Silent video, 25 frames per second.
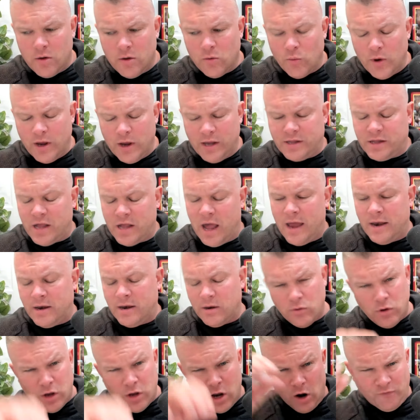We said,
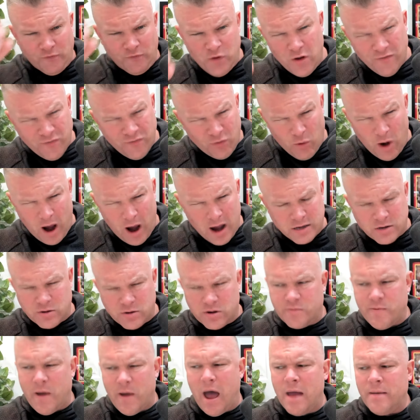you know, if you have a roster
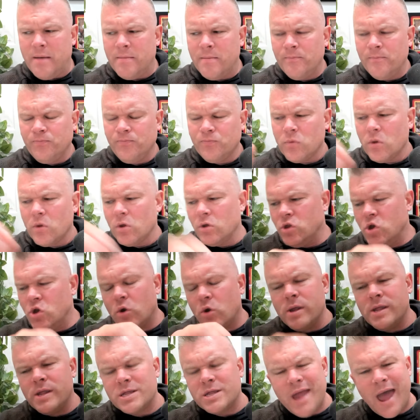spot, you
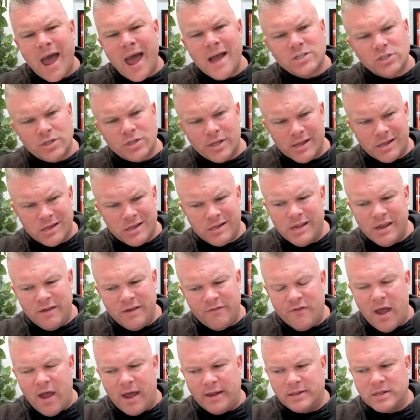can stash this
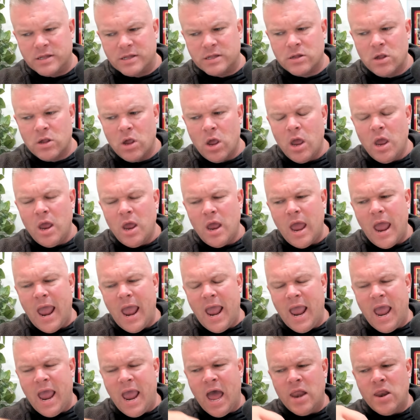defense
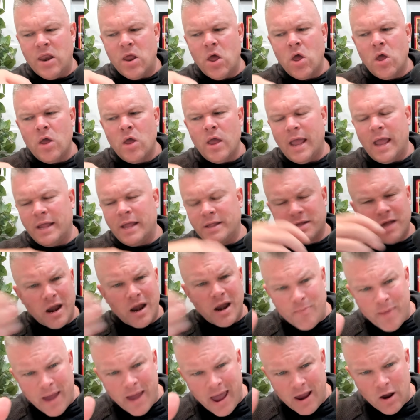and it's going
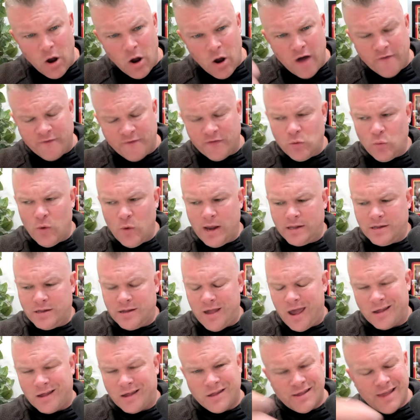to pay off in week
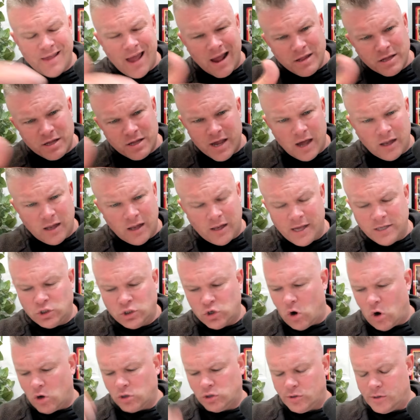6. And that's the LA
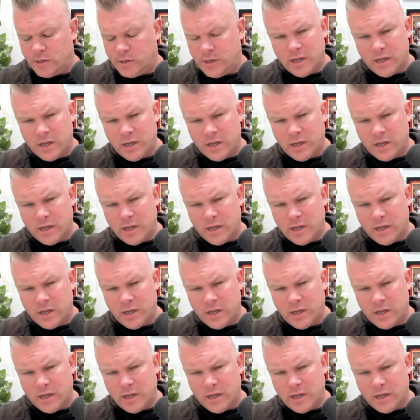Chargers.